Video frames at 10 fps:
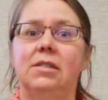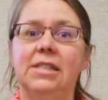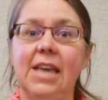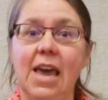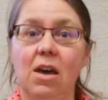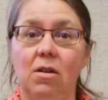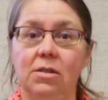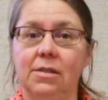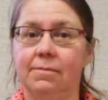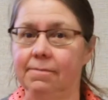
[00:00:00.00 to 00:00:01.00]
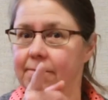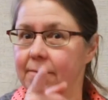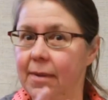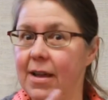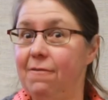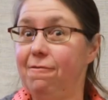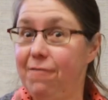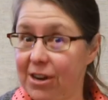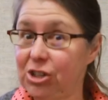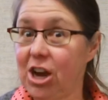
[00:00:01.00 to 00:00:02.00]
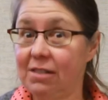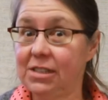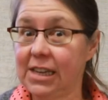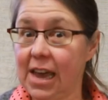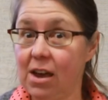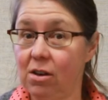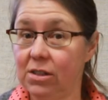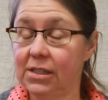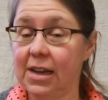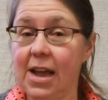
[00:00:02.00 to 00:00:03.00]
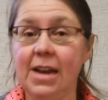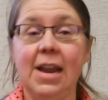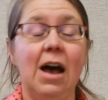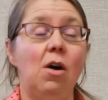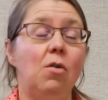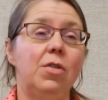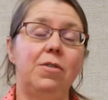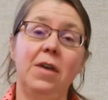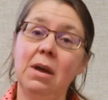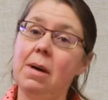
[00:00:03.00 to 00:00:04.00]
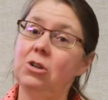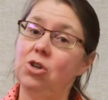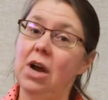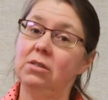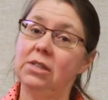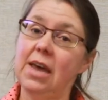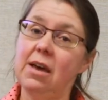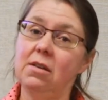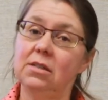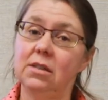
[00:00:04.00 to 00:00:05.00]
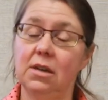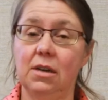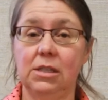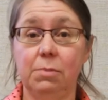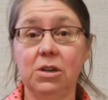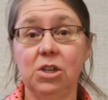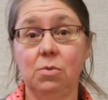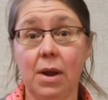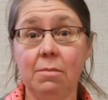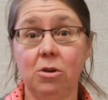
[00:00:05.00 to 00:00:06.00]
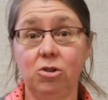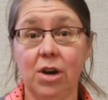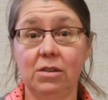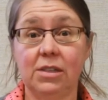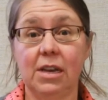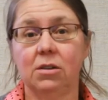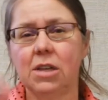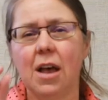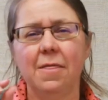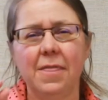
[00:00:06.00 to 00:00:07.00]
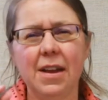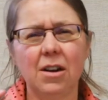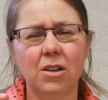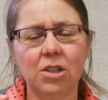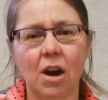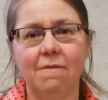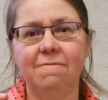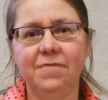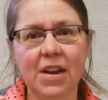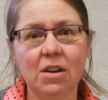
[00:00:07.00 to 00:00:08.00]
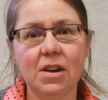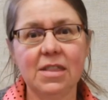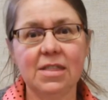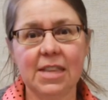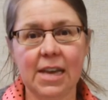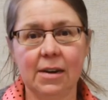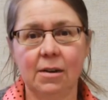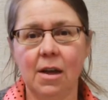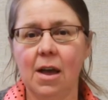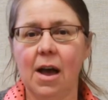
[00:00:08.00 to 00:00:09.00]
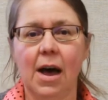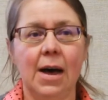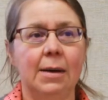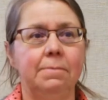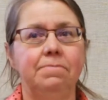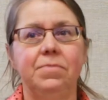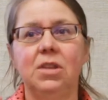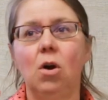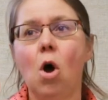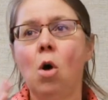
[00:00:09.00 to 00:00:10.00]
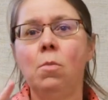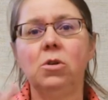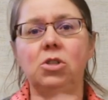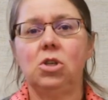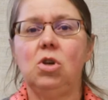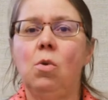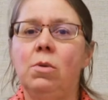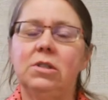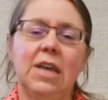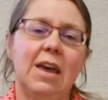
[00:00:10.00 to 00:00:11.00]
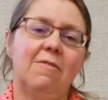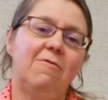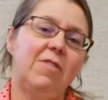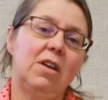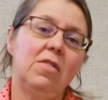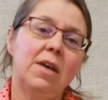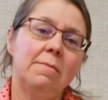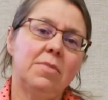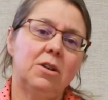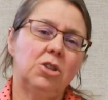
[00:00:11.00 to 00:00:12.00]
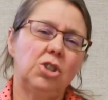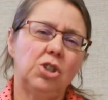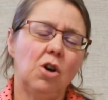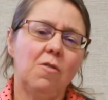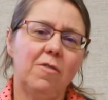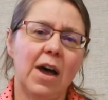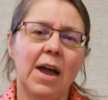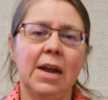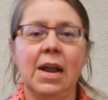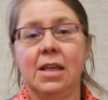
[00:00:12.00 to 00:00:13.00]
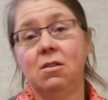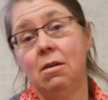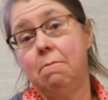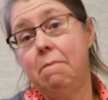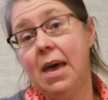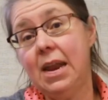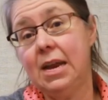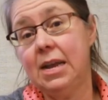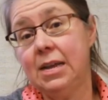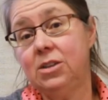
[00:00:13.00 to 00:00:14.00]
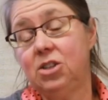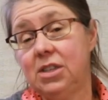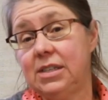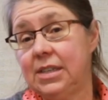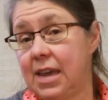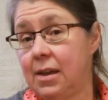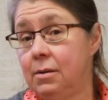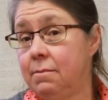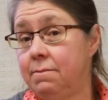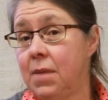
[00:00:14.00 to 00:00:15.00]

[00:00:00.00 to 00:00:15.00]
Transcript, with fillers: scales. Fish have scales. Now, the thing about trout scales, especially rainbow trout scales, theirs are very thin. Um, they're almost, you almost can't feel them. They're so fine and they're embedded into the skin.